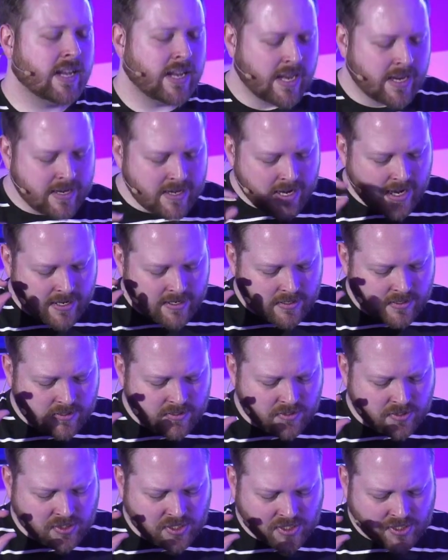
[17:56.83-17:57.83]
and
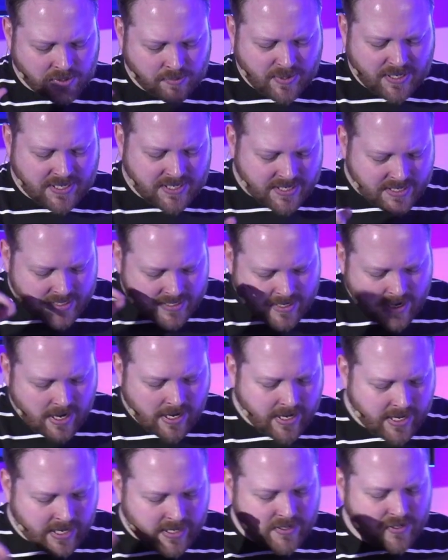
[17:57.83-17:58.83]
not just be
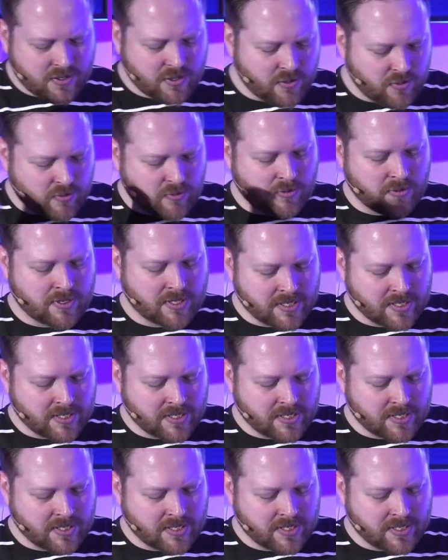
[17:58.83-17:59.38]
stuck into